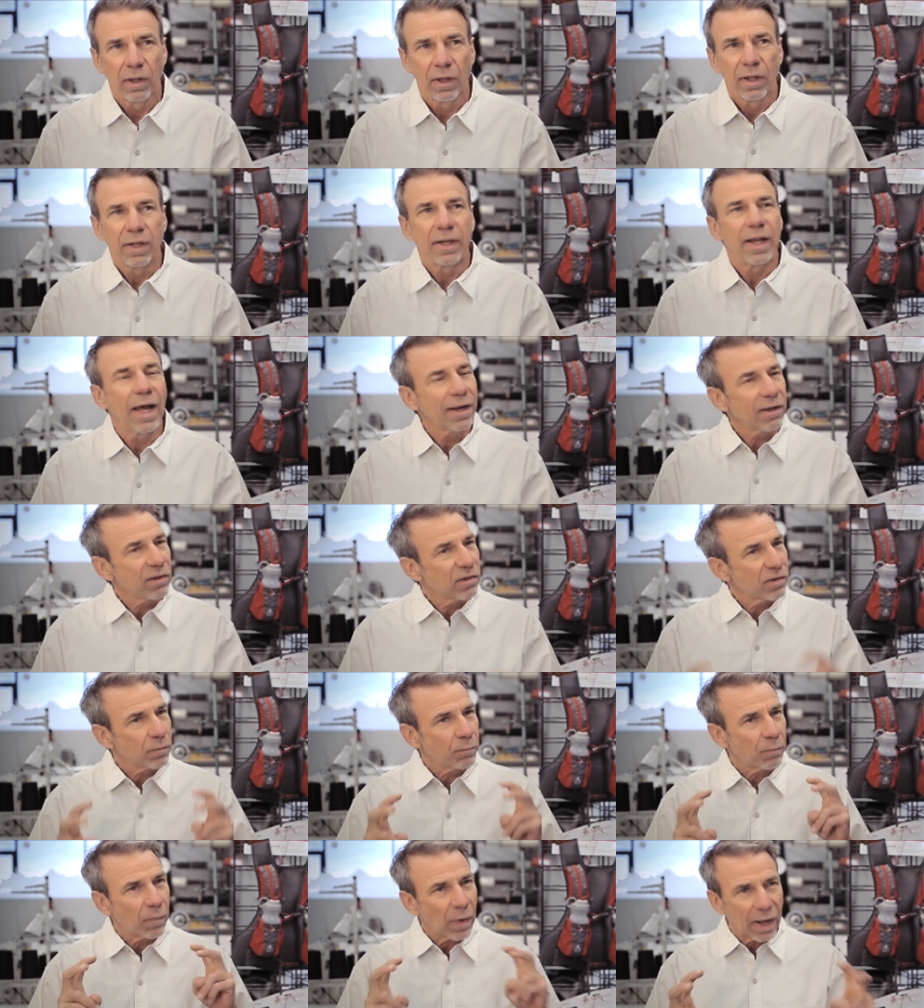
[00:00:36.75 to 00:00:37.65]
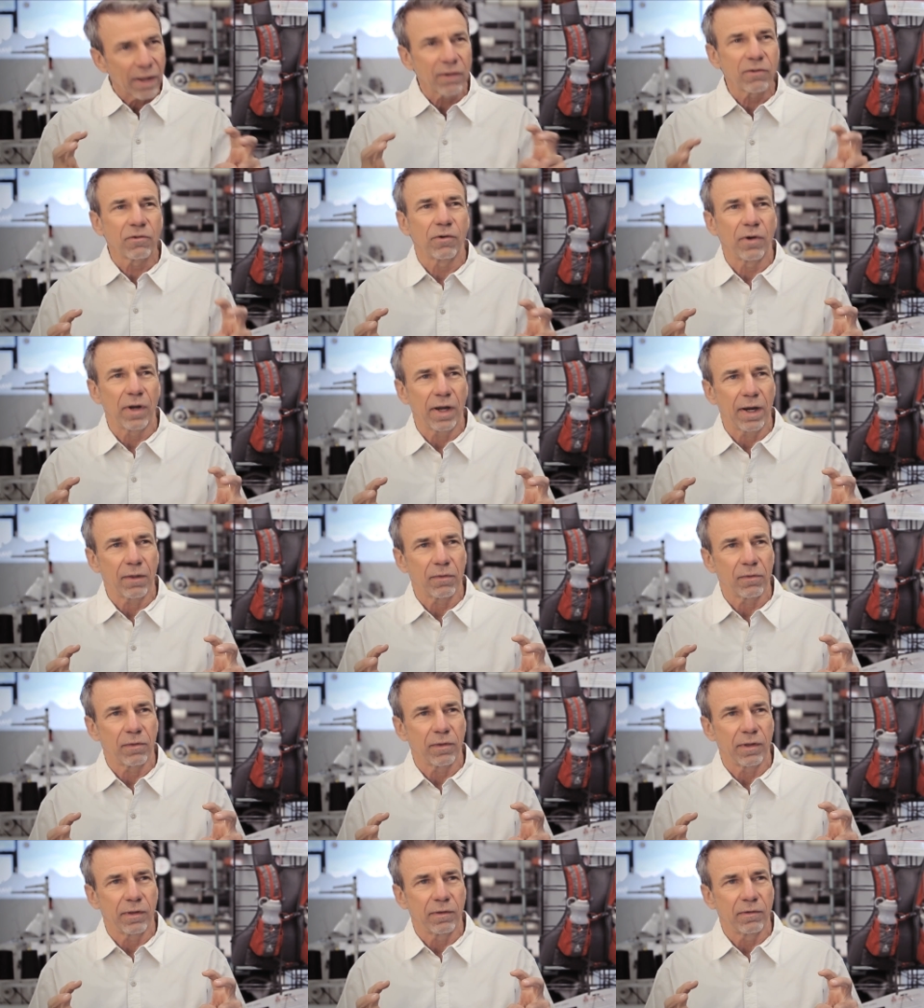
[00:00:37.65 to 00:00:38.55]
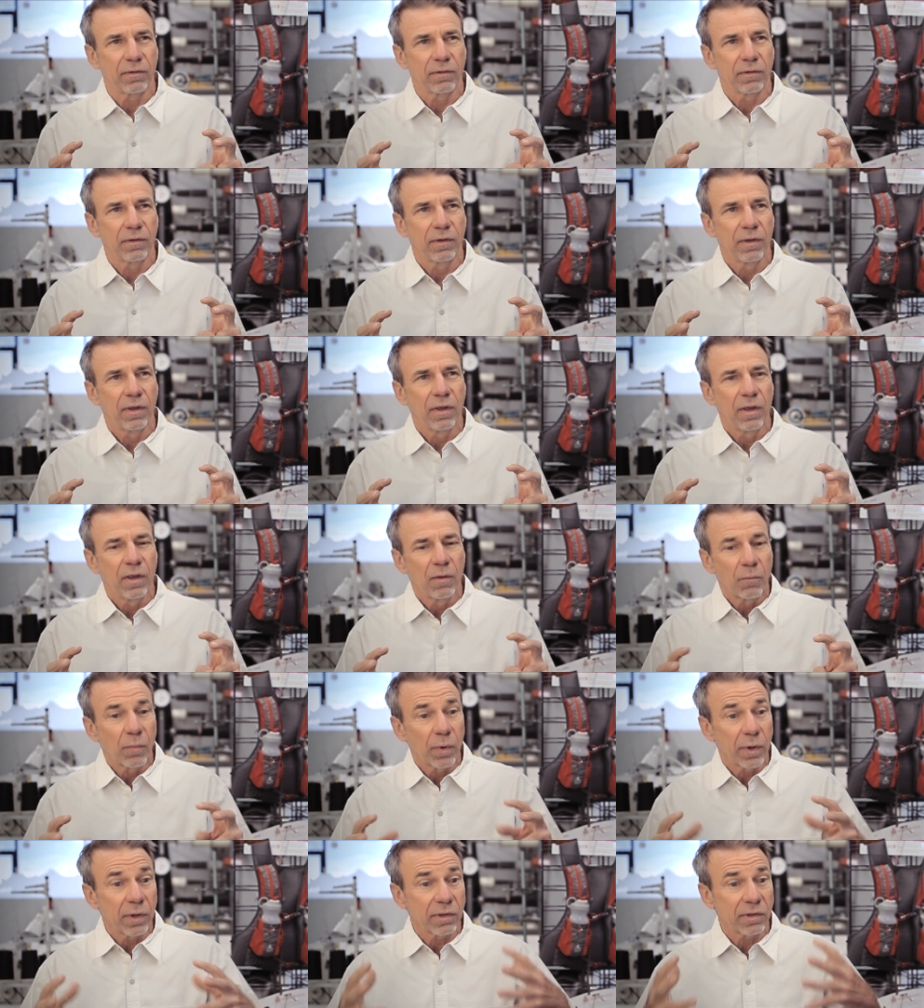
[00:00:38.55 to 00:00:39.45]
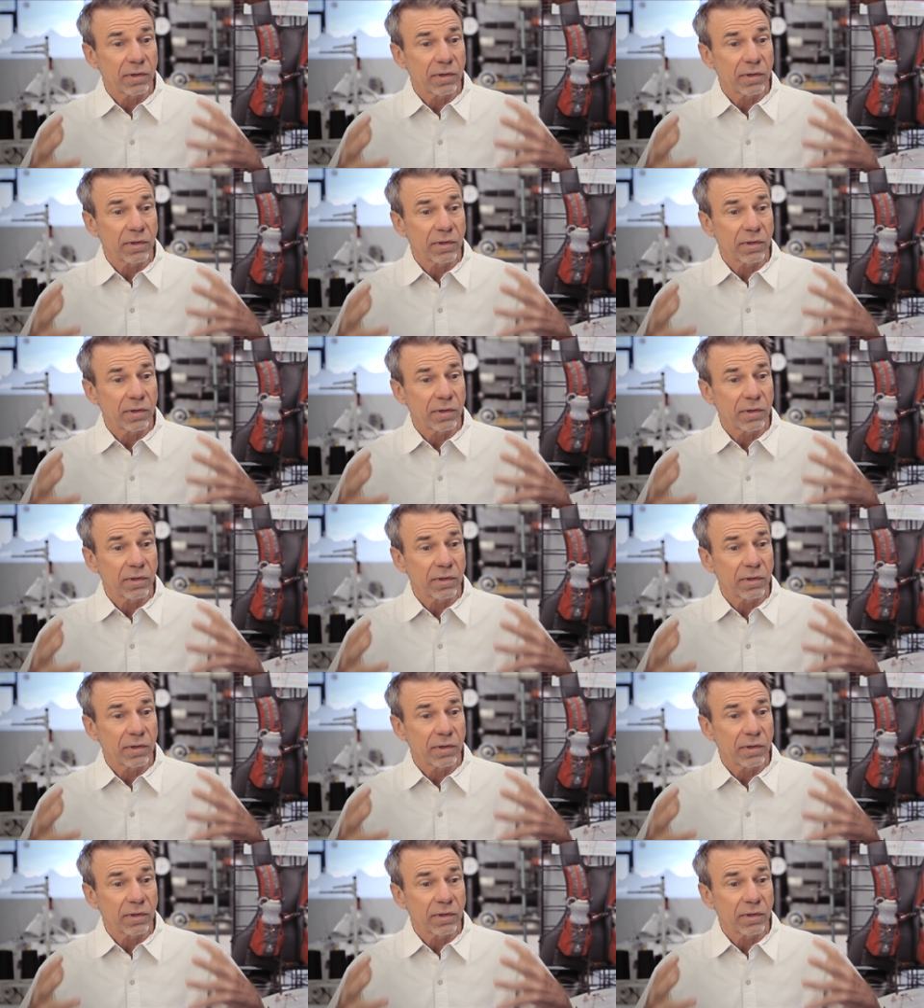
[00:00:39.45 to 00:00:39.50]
not as sponsored athletes, but as